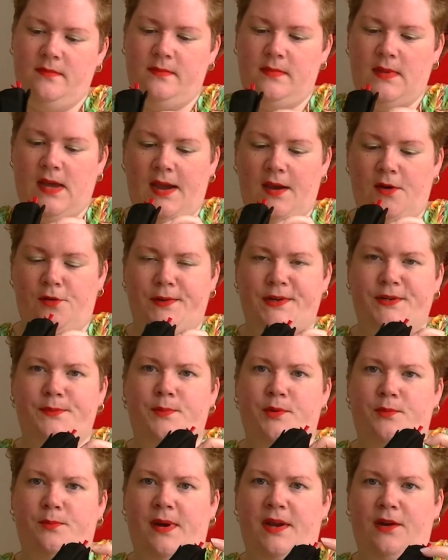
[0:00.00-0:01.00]
I always
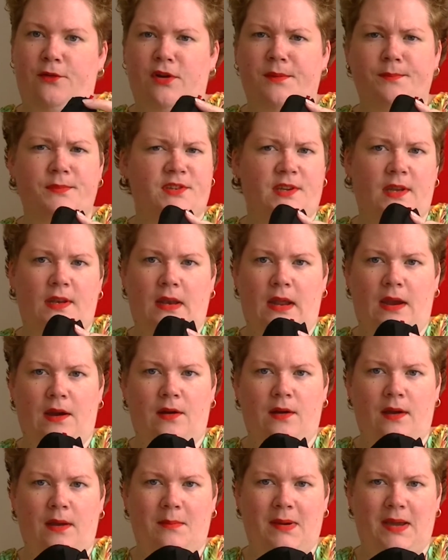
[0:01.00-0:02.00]
put my grips in
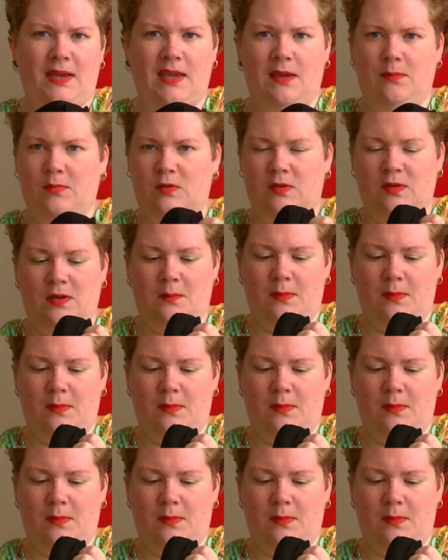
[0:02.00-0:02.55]
there and my cables in the